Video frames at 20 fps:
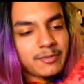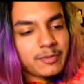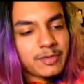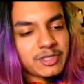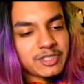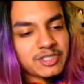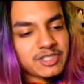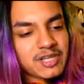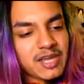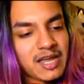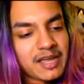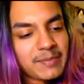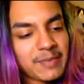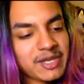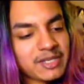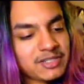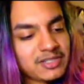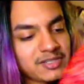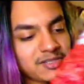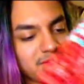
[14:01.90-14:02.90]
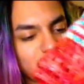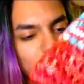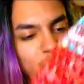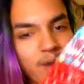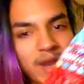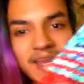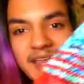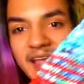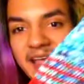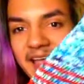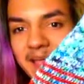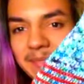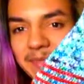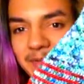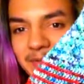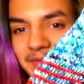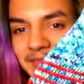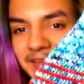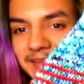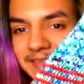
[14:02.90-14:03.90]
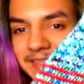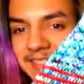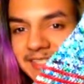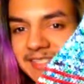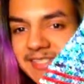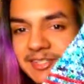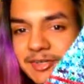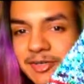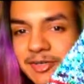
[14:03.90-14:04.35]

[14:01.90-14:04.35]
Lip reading: which I'm actually quite happy with how this is